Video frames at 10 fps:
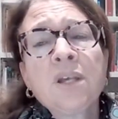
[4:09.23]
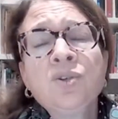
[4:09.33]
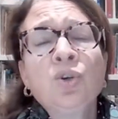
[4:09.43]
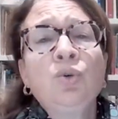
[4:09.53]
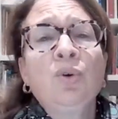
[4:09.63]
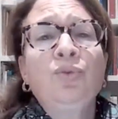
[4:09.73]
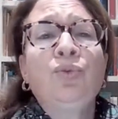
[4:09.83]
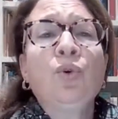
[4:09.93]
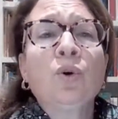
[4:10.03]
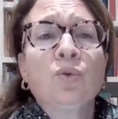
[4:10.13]
So you have
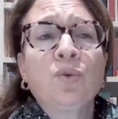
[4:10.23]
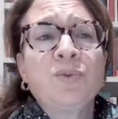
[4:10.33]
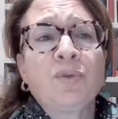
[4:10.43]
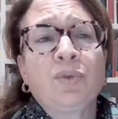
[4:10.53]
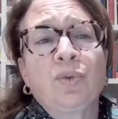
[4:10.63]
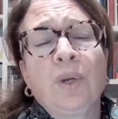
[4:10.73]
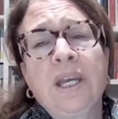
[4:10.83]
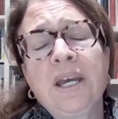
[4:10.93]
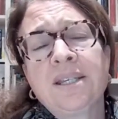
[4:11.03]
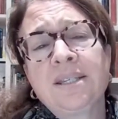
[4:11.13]
four groups of
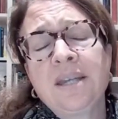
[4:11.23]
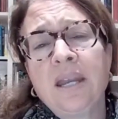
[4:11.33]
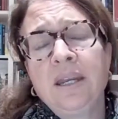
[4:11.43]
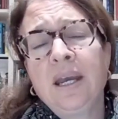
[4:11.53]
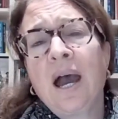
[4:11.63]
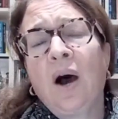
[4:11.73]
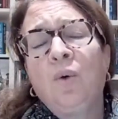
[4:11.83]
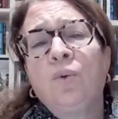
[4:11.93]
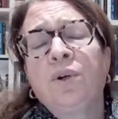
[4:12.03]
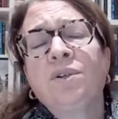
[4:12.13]
three extending
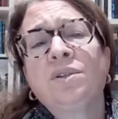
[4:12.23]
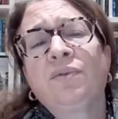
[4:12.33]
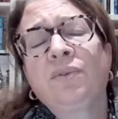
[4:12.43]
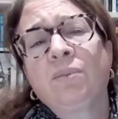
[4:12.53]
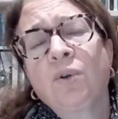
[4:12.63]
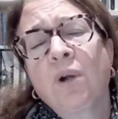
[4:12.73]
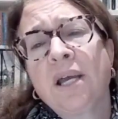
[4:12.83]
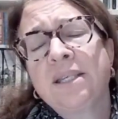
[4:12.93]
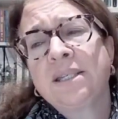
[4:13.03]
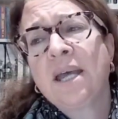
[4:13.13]
outwards from
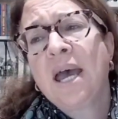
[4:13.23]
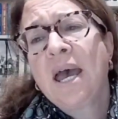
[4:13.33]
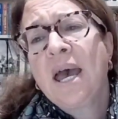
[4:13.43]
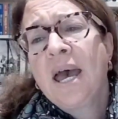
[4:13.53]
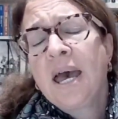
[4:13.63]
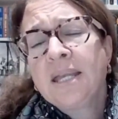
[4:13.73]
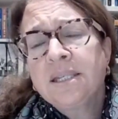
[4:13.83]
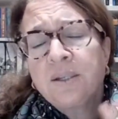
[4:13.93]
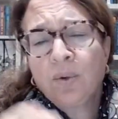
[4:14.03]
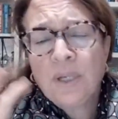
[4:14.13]
Christ. And
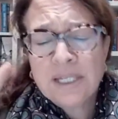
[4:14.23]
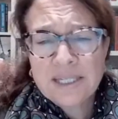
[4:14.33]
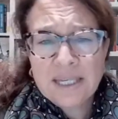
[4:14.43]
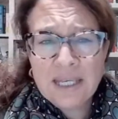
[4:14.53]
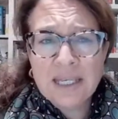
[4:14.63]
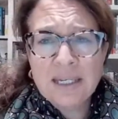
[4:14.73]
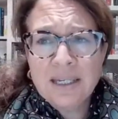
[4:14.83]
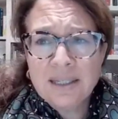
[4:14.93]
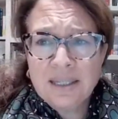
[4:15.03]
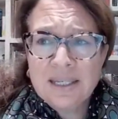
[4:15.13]
so it's
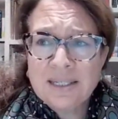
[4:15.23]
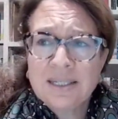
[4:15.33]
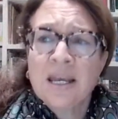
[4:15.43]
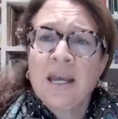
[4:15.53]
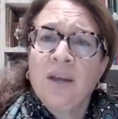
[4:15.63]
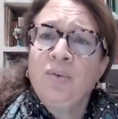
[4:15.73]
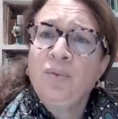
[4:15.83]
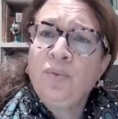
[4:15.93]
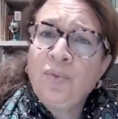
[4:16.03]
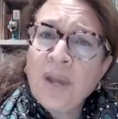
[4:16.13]
in this
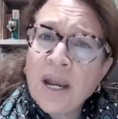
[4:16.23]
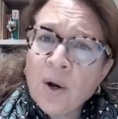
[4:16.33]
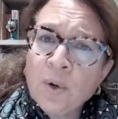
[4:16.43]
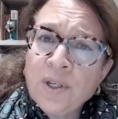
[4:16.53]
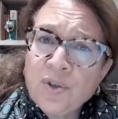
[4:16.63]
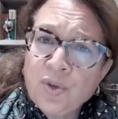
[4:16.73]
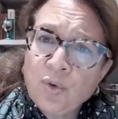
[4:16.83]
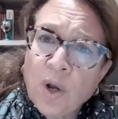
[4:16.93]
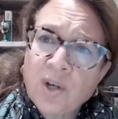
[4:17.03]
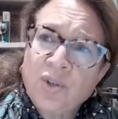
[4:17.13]
very
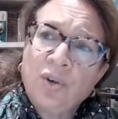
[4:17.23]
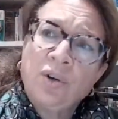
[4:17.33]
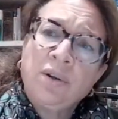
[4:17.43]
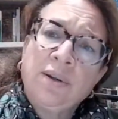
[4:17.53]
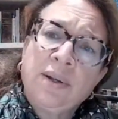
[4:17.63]
structured,